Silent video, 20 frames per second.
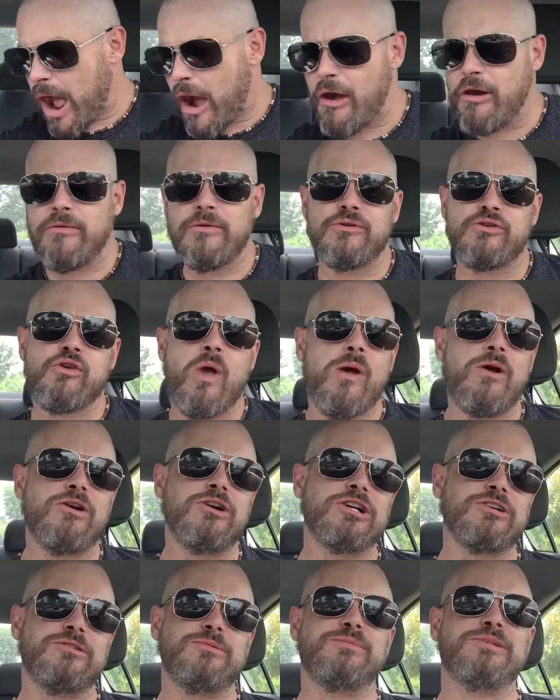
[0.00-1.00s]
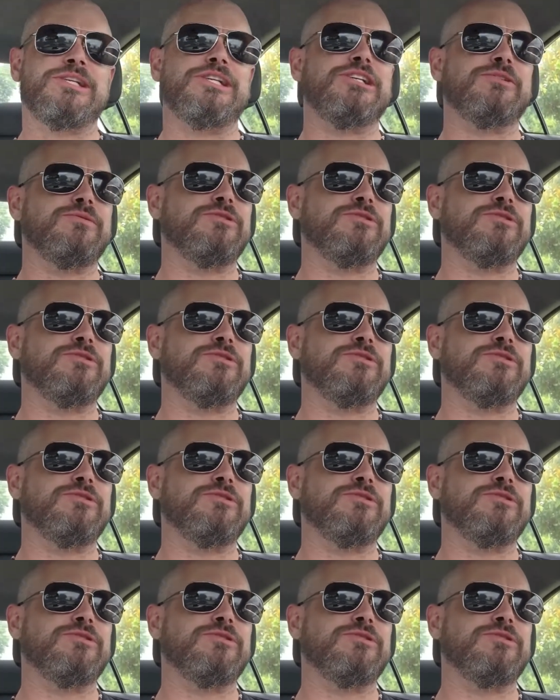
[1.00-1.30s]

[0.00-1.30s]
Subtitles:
I always heard it, but I